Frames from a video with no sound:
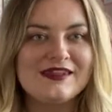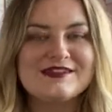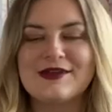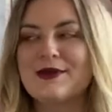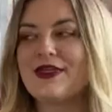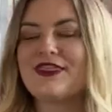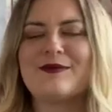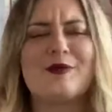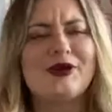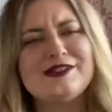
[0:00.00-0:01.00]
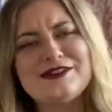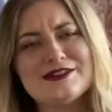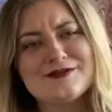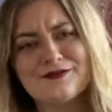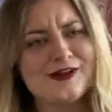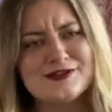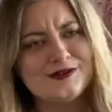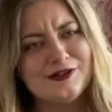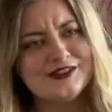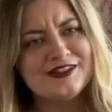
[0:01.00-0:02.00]
so I think my brain's just
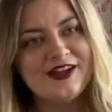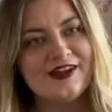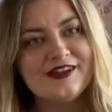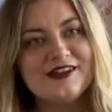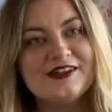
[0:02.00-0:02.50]
frazzled and tired.